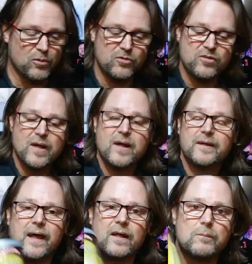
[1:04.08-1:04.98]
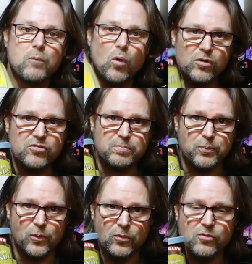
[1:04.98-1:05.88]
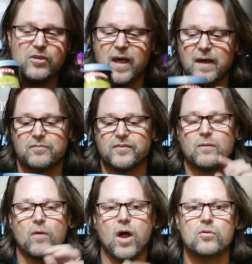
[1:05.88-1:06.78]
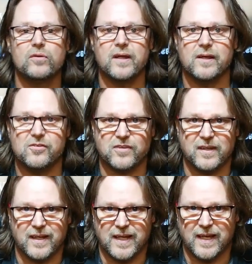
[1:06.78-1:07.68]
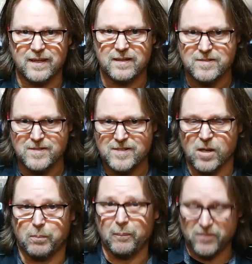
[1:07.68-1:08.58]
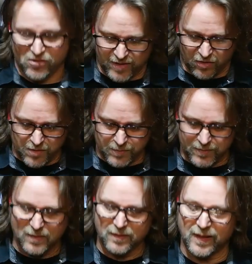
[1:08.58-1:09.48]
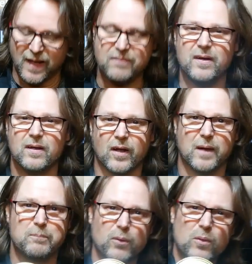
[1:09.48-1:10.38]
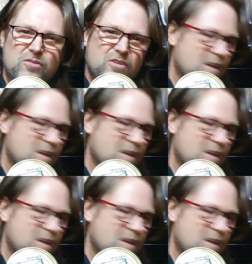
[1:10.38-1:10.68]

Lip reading: brews. Now the Morgan's brews have their own yeast in the kit. I'll pop this lid open. They have like a brewer's